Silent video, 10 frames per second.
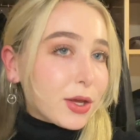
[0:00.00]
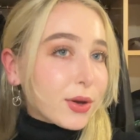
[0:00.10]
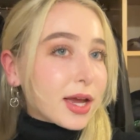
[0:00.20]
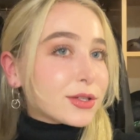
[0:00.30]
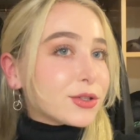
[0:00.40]
you
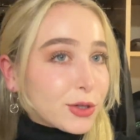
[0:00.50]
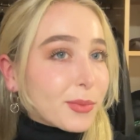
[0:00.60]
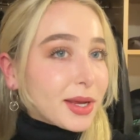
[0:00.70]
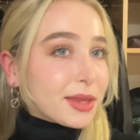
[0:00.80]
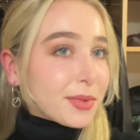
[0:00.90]
guys, don't
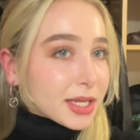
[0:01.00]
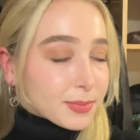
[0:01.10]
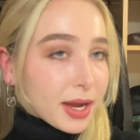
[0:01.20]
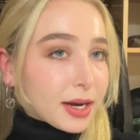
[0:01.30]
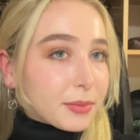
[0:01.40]
mind the mess
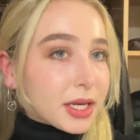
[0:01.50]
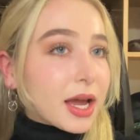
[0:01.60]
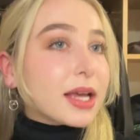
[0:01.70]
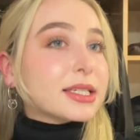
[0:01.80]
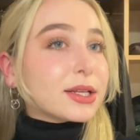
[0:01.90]
behind me.
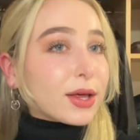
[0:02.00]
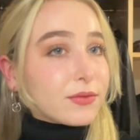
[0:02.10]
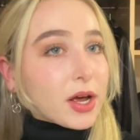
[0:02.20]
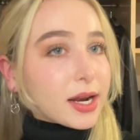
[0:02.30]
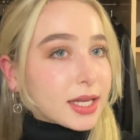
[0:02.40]
I still have
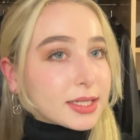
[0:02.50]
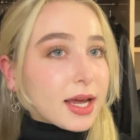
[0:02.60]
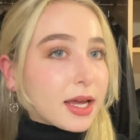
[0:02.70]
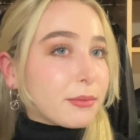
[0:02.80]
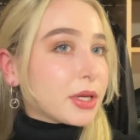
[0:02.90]
not had
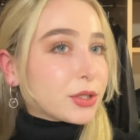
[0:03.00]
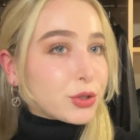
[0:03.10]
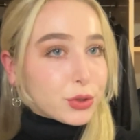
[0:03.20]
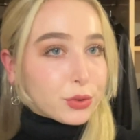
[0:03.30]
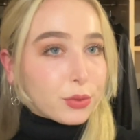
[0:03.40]
time
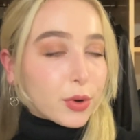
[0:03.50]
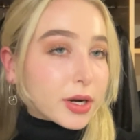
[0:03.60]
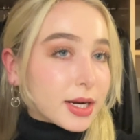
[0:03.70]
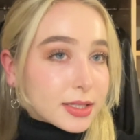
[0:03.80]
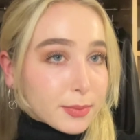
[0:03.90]
to
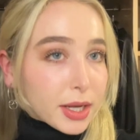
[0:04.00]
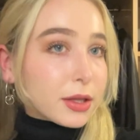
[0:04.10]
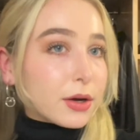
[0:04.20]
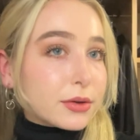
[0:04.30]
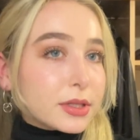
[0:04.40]
organize my
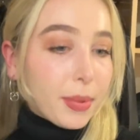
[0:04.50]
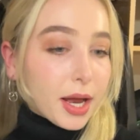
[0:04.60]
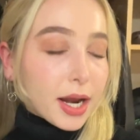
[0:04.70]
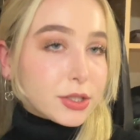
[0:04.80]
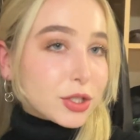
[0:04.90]
clothes,
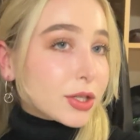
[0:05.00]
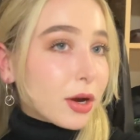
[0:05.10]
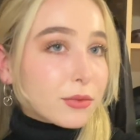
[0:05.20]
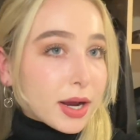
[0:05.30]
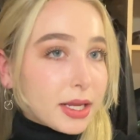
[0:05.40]
but I just got
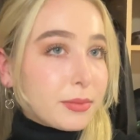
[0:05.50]
ready